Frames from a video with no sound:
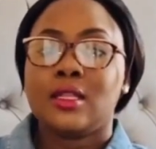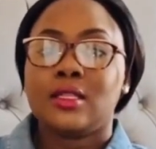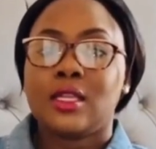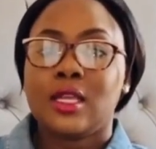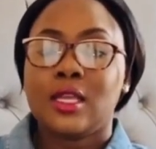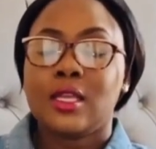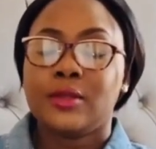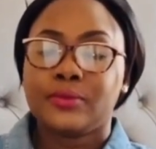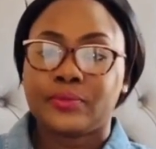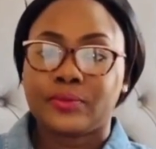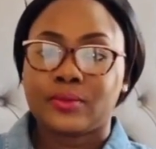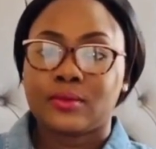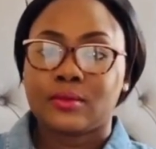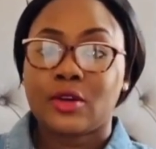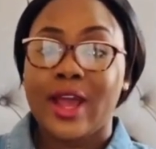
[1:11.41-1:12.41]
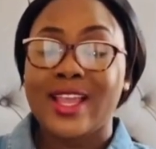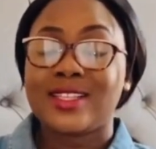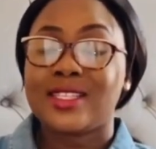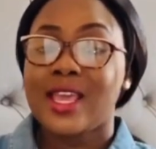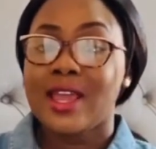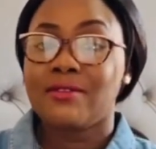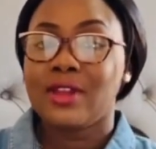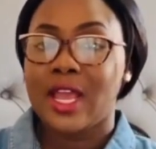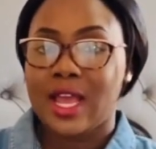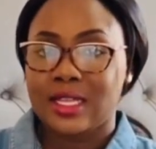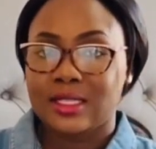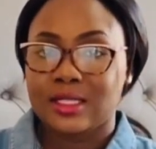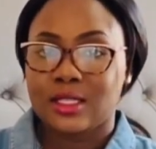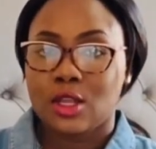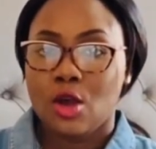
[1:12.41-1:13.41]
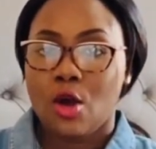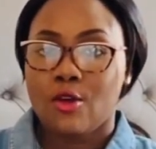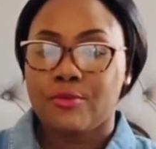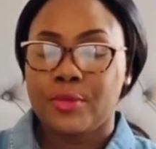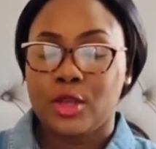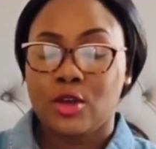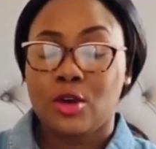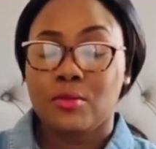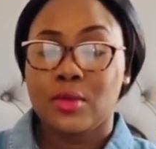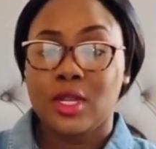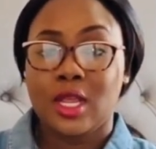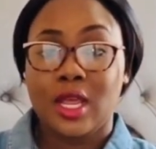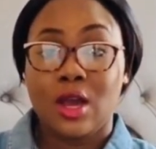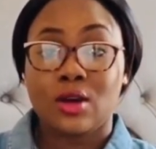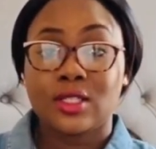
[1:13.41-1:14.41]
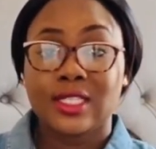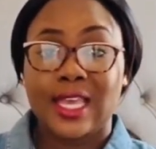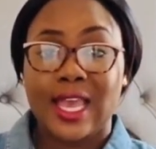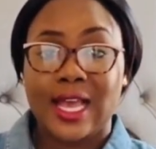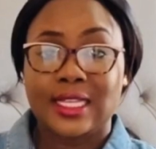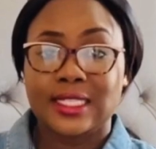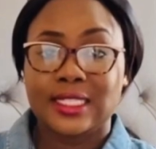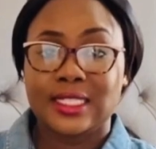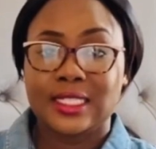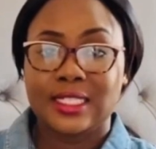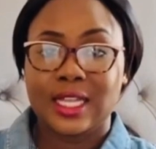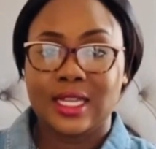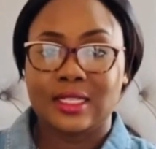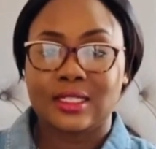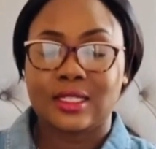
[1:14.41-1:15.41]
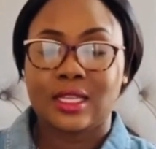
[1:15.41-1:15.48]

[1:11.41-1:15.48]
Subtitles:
the criteria of becoming a healthcare assistant,